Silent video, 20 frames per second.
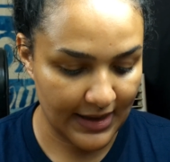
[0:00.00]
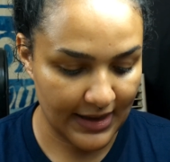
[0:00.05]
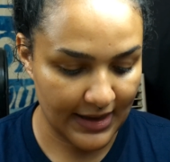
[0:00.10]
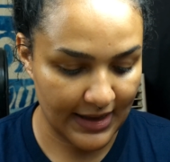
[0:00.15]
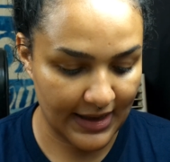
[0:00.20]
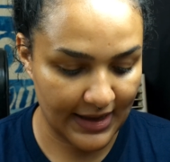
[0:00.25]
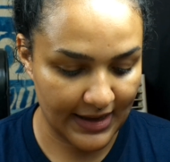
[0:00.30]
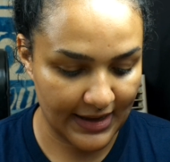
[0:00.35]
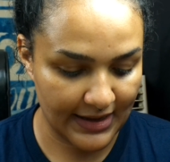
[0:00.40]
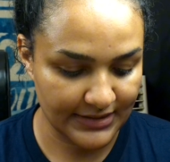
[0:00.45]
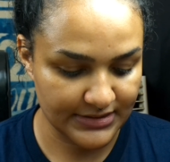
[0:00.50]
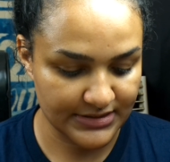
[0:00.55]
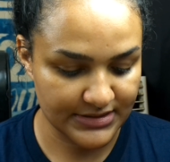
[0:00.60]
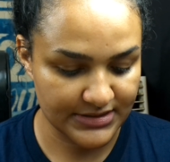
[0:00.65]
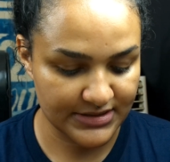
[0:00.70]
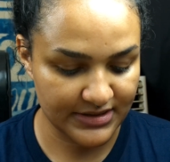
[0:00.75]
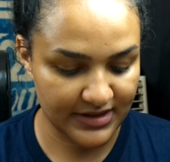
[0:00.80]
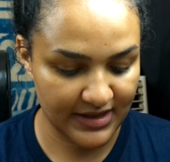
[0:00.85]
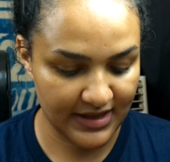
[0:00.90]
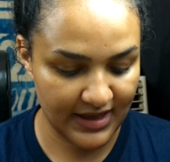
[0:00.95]

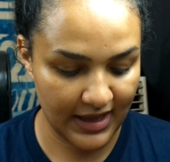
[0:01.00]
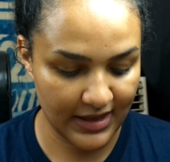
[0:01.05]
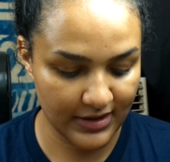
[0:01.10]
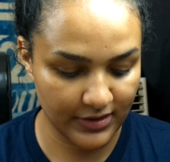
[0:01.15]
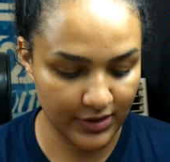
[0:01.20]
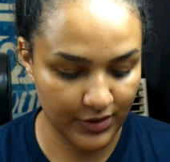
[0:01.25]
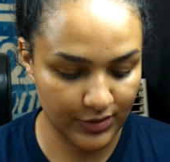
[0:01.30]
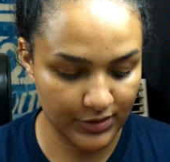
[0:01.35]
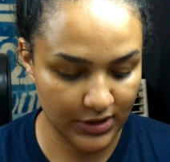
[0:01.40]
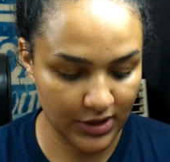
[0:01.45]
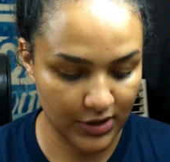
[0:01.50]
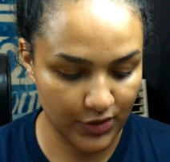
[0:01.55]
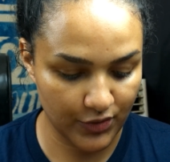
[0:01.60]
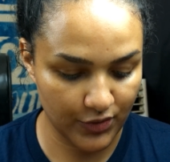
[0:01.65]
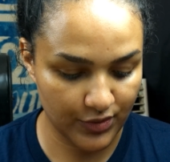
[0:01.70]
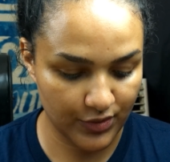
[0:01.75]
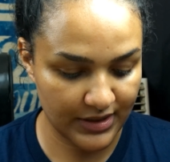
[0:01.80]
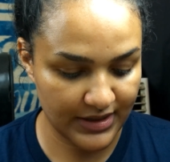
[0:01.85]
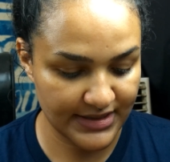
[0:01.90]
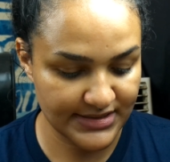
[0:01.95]
and the Halo
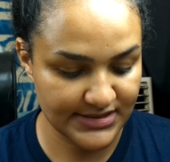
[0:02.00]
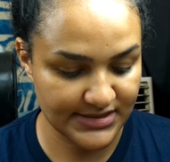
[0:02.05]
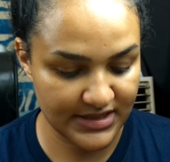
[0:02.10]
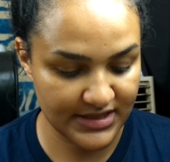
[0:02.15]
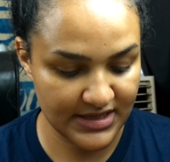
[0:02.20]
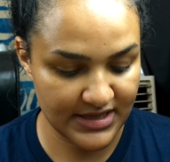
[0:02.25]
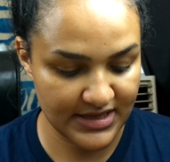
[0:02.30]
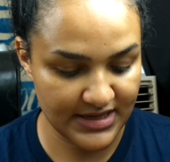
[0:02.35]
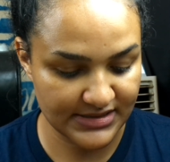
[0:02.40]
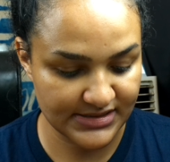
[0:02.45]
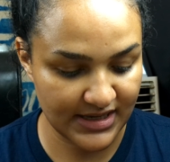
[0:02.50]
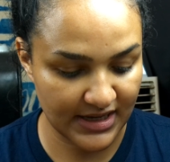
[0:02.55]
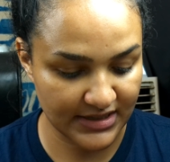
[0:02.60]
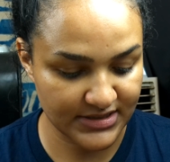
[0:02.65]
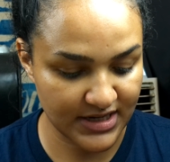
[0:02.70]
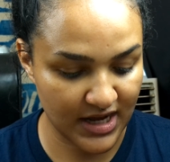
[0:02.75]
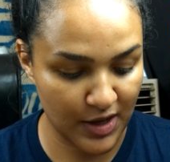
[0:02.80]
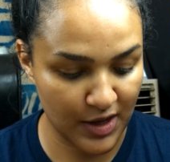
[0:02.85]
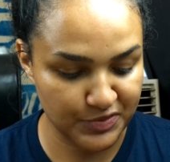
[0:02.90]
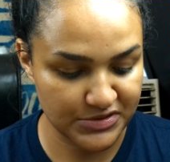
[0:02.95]
Glow is the
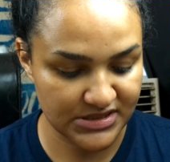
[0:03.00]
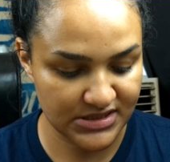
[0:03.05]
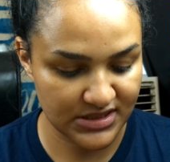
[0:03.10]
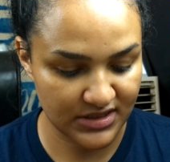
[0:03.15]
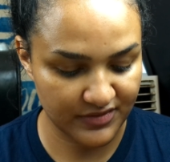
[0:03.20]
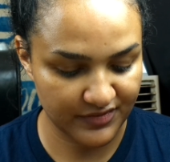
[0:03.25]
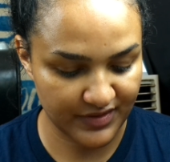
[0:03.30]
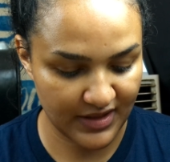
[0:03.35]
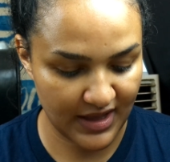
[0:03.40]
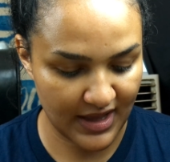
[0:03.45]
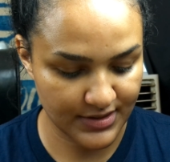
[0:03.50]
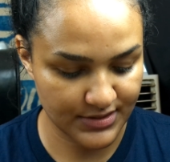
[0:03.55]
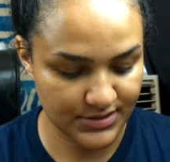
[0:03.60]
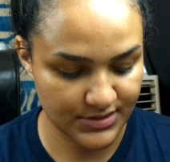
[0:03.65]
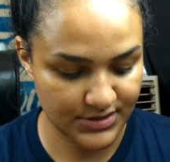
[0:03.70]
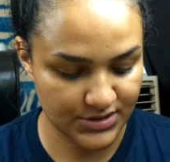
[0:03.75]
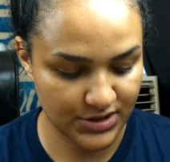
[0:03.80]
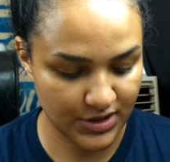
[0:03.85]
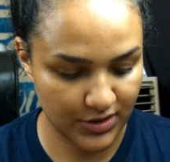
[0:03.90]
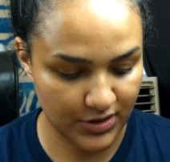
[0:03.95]
exact opposite of that.
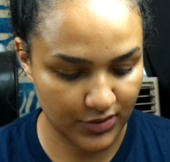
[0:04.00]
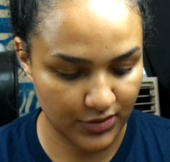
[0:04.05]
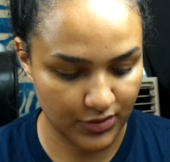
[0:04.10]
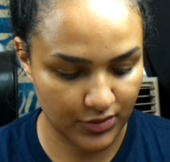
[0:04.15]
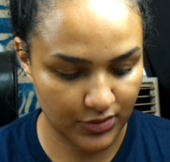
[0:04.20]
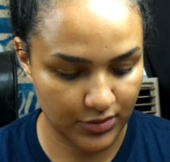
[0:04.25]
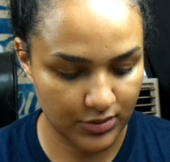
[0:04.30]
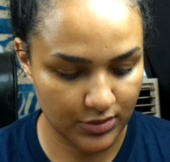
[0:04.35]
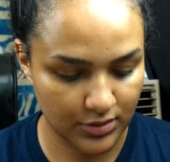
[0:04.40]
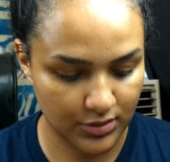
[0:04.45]
So